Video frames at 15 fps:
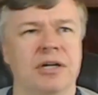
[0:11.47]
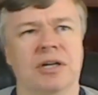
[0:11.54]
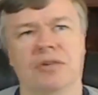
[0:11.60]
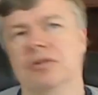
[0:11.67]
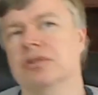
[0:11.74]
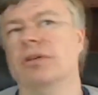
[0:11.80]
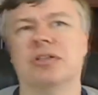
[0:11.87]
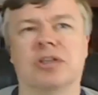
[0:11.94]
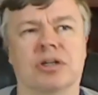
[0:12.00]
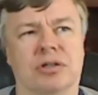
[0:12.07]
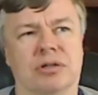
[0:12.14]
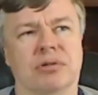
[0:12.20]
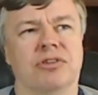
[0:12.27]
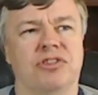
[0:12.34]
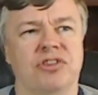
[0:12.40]
If you look at the
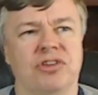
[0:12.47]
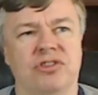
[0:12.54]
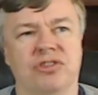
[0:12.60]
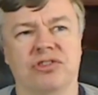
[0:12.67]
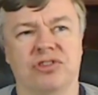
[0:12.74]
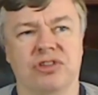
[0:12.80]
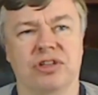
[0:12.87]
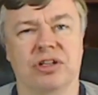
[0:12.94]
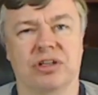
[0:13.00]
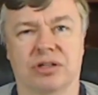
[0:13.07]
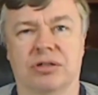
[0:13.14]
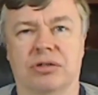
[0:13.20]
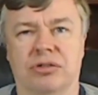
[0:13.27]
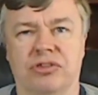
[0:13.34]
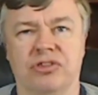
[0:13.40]
currencies, you'll see that the
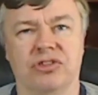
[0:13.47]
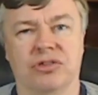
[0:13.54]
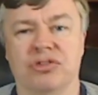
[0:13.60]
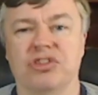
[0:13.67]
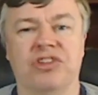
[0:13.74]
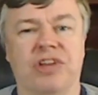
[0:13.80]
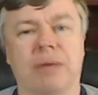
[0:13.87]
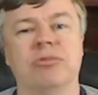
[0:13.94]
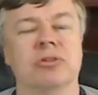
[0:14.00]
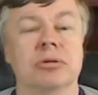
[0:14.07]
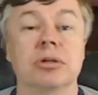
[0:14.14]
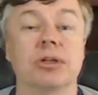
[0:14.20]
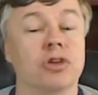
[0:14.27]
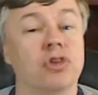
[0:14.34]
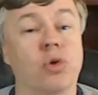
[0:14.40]
currencies are just
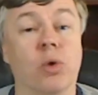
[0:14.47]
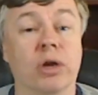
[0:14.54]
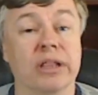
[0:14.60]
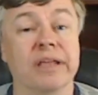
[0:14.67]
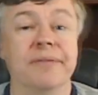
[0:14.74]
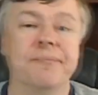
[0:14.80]
absolutely in the toilet.